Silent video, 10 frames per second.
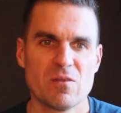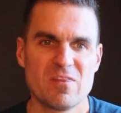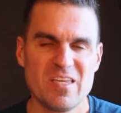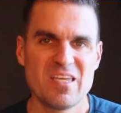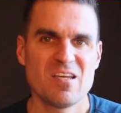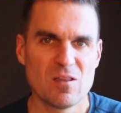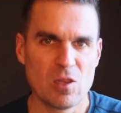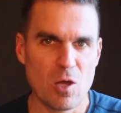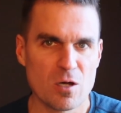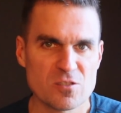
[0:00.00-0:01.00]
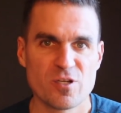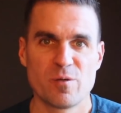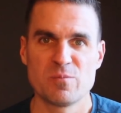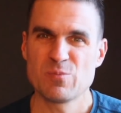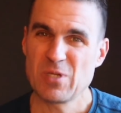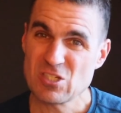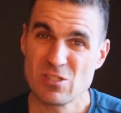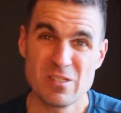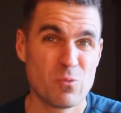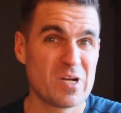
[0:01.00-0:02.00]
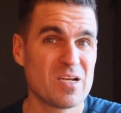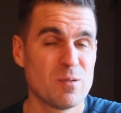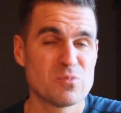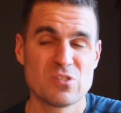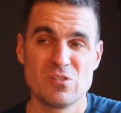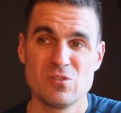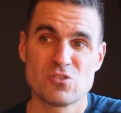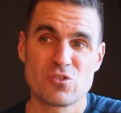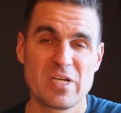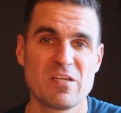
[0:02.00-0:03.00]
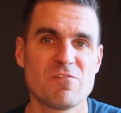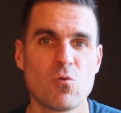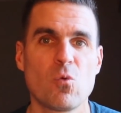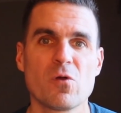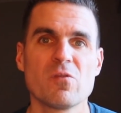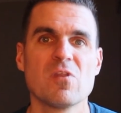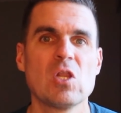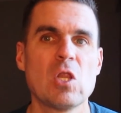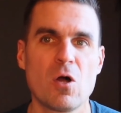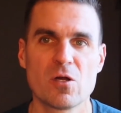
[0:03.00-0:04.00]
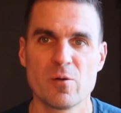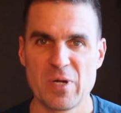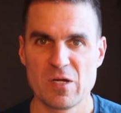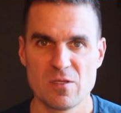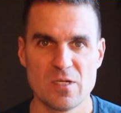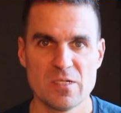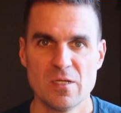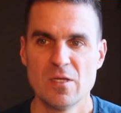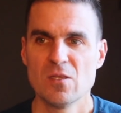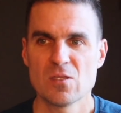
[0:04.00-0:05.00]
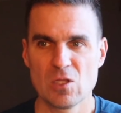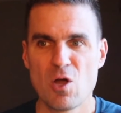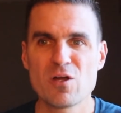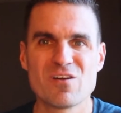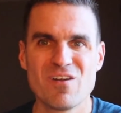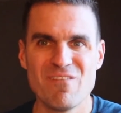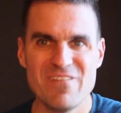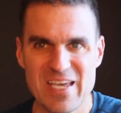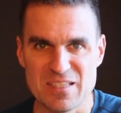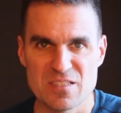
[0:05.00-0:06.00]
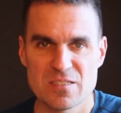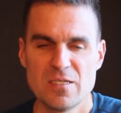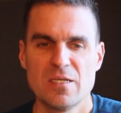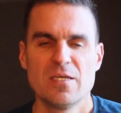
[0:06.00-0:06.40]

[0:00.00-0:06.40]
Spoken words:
thinking long-term, especially when it comes to training for the longer marathon, the longer events.